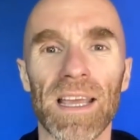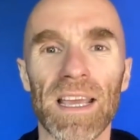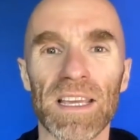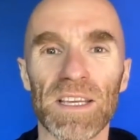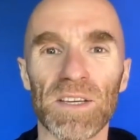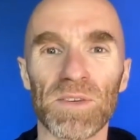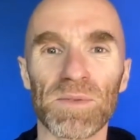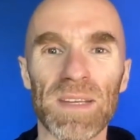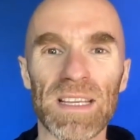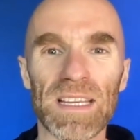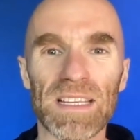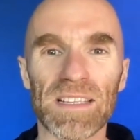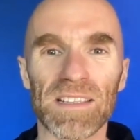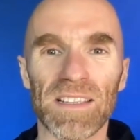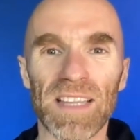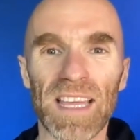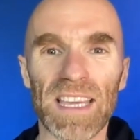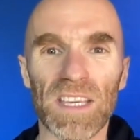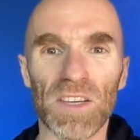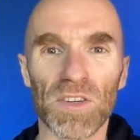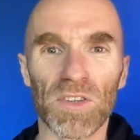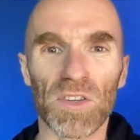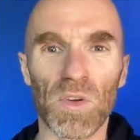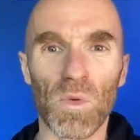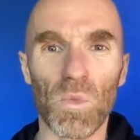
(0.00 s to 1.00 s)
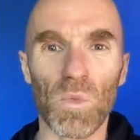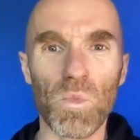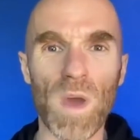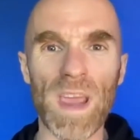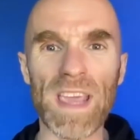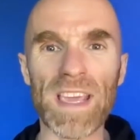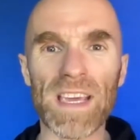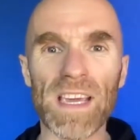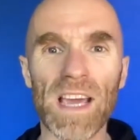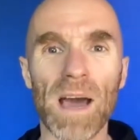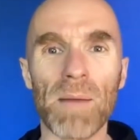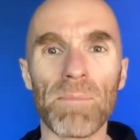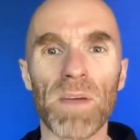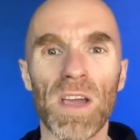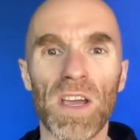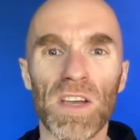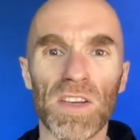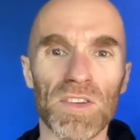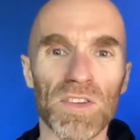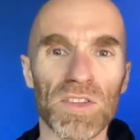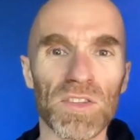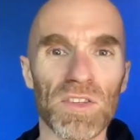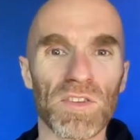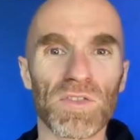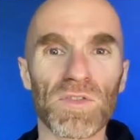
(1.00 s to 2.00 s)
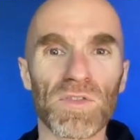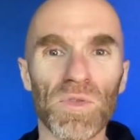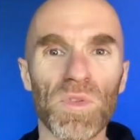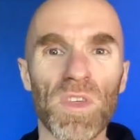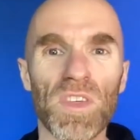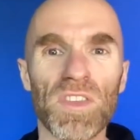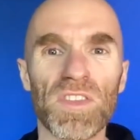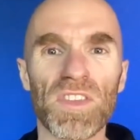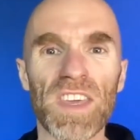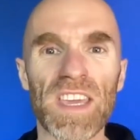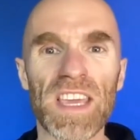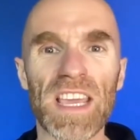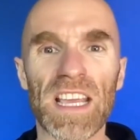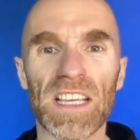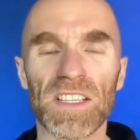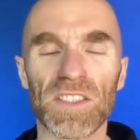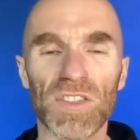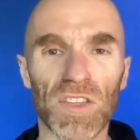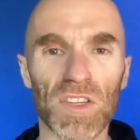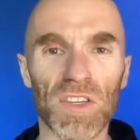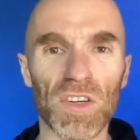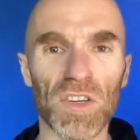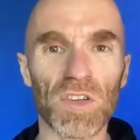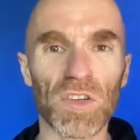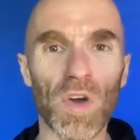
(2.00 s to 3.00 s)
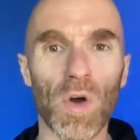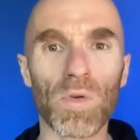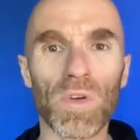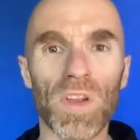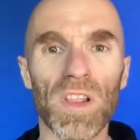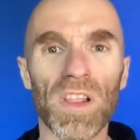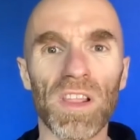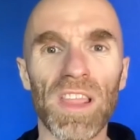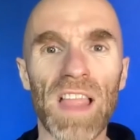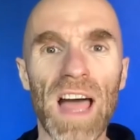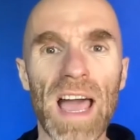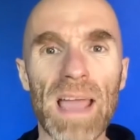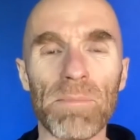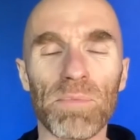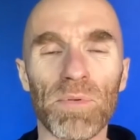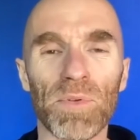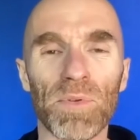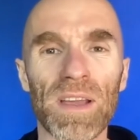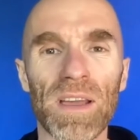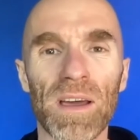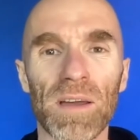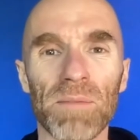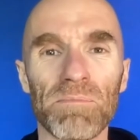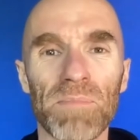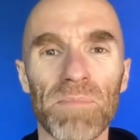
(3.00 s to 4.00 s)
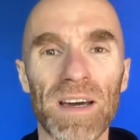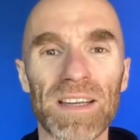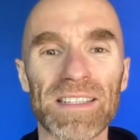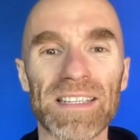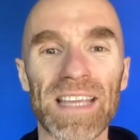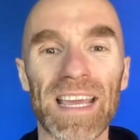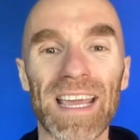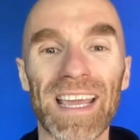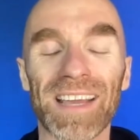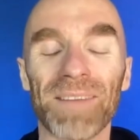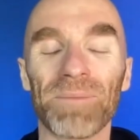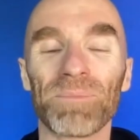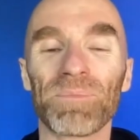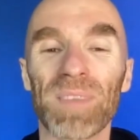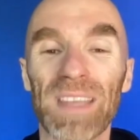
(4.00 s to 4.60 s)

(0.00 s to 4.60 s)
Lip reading: You need to, like, you're going to wake up, you're going to do the things, you're going to go to the library on Monday.